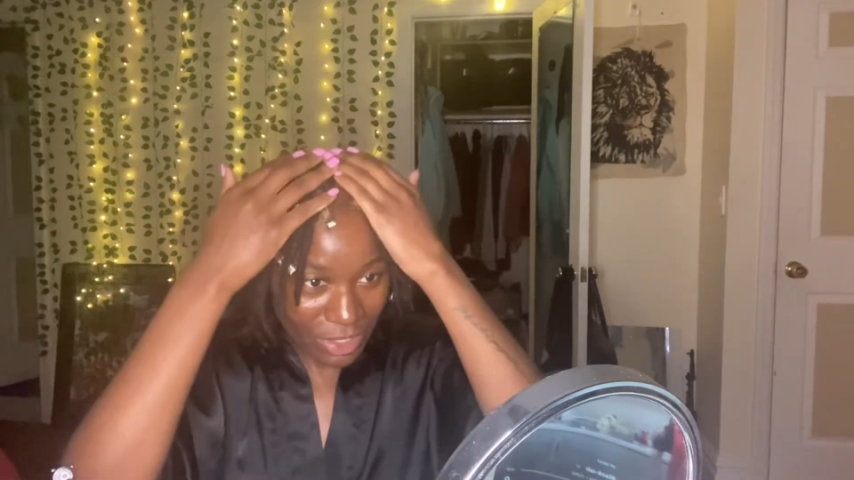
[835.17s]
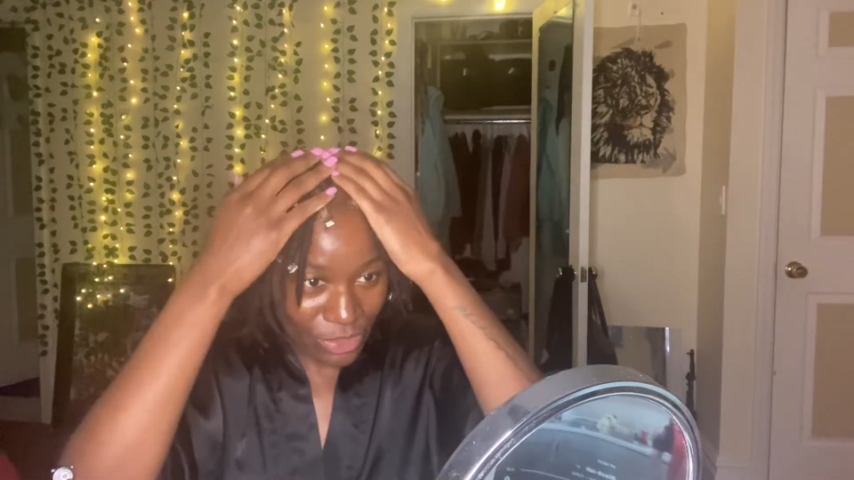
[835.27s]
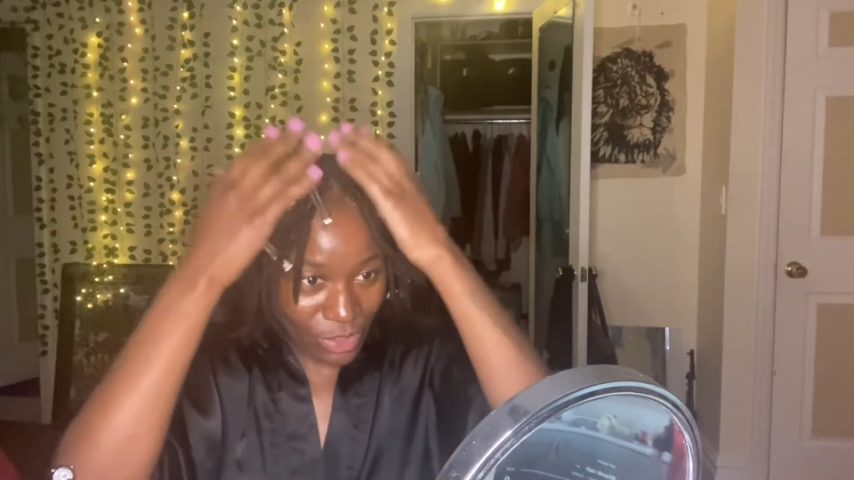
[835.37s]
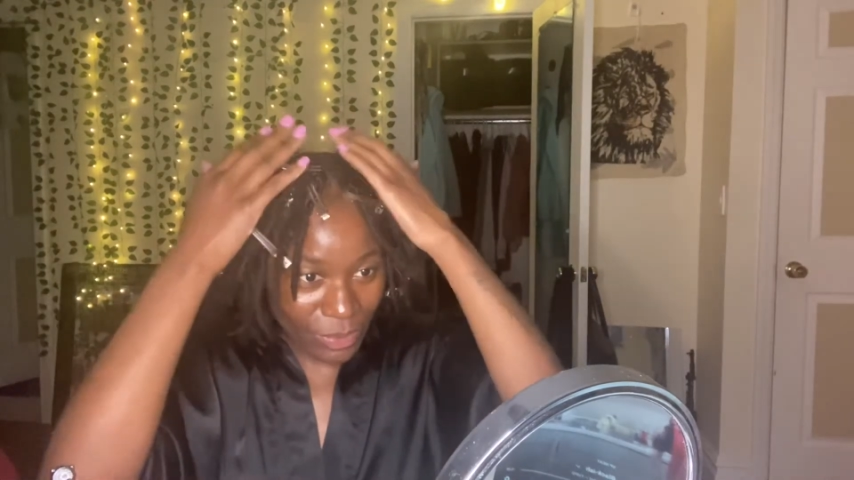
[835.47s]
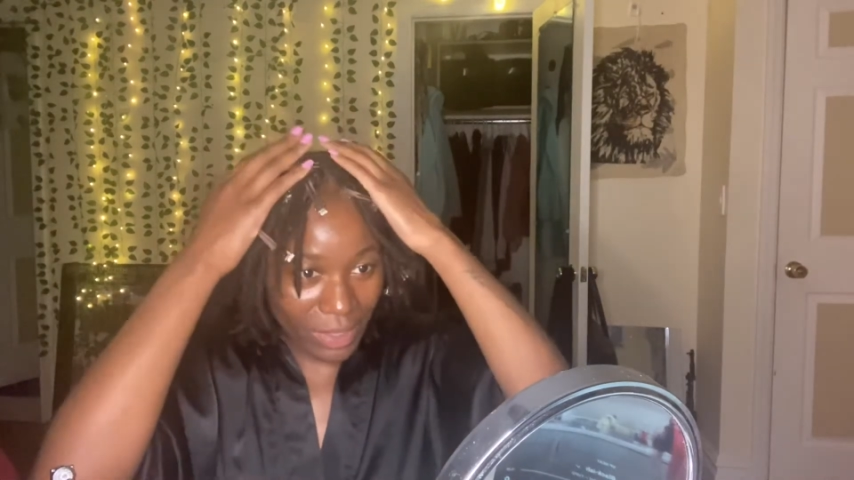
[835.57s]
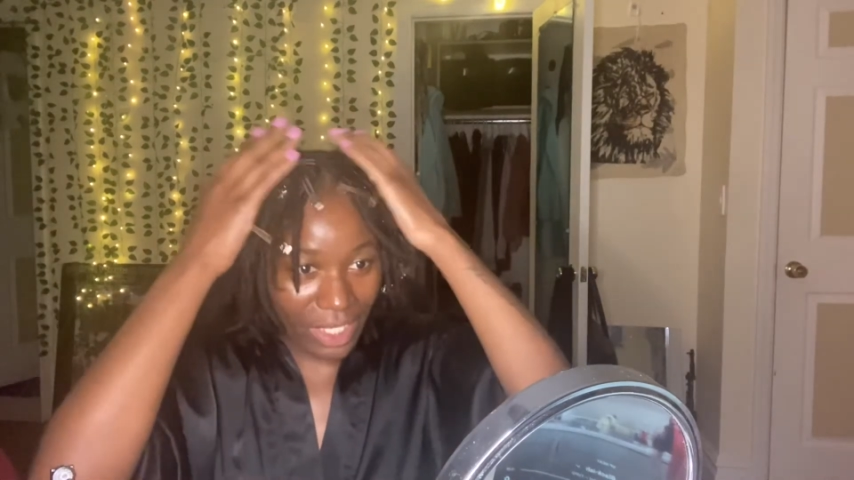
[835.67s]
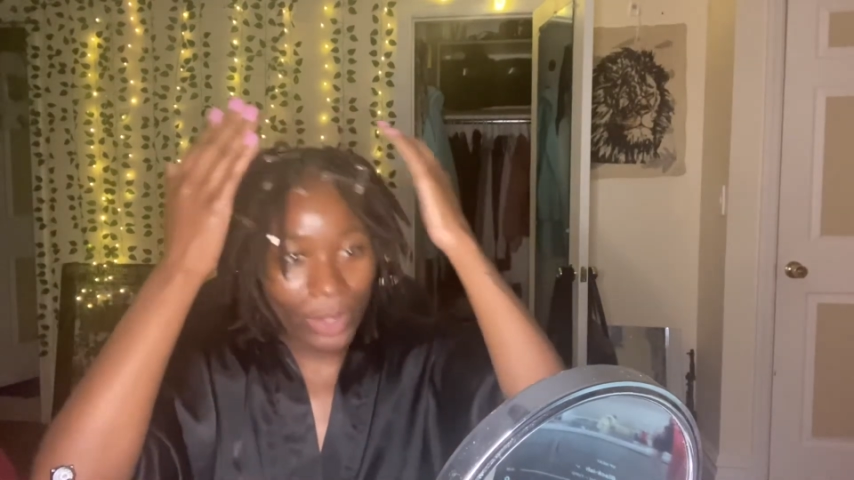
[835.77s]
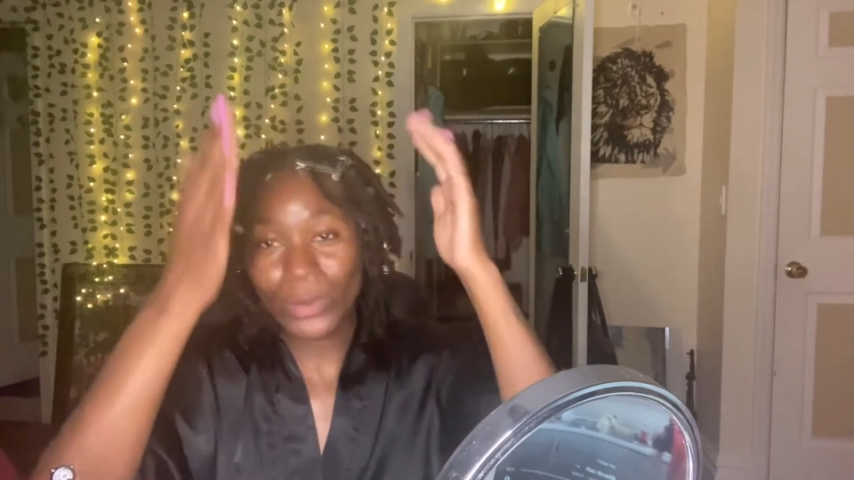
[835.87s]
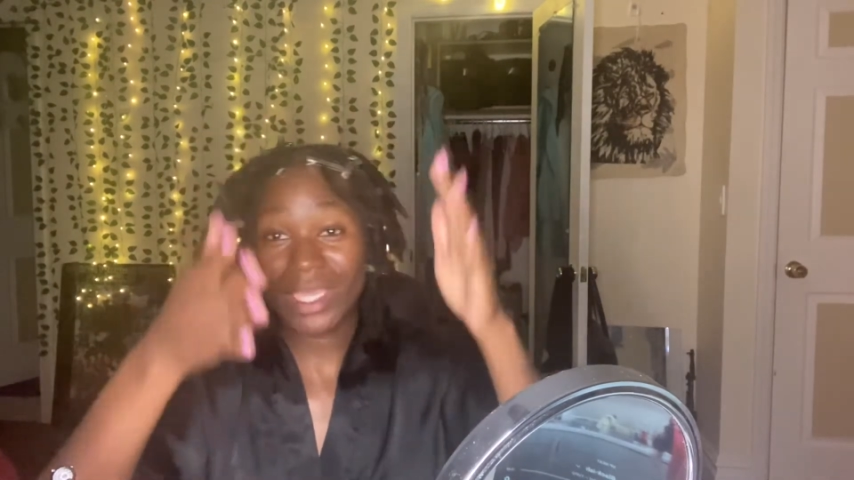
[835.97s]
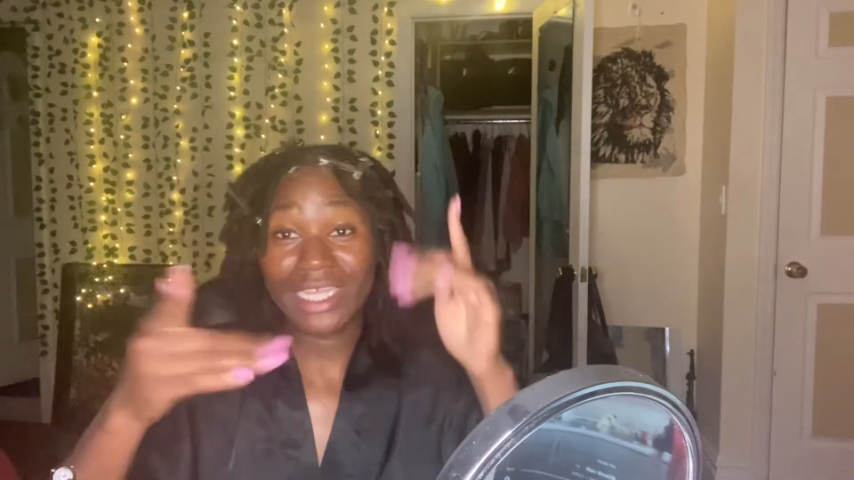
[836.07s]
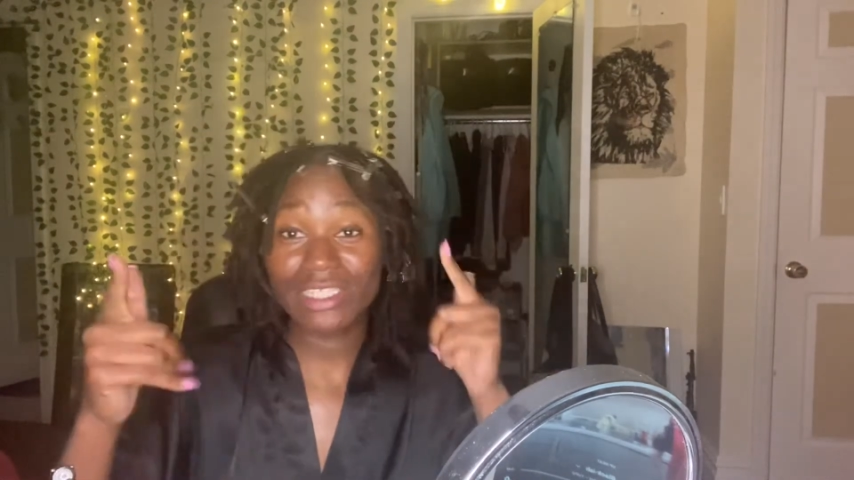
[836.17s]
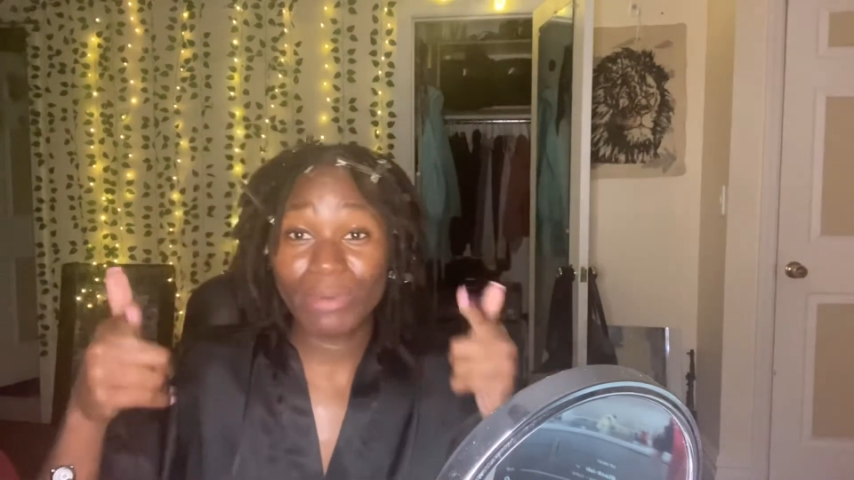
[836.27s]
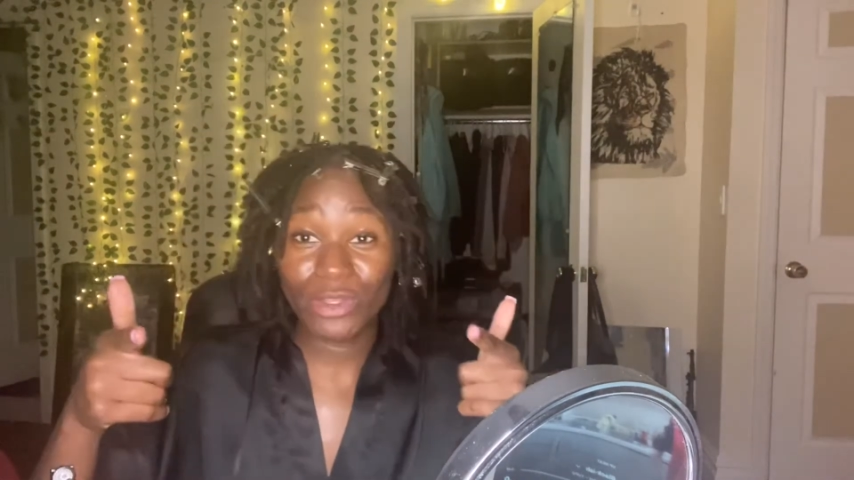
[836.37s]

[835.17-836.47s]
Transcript: So I'm like, okay, that's better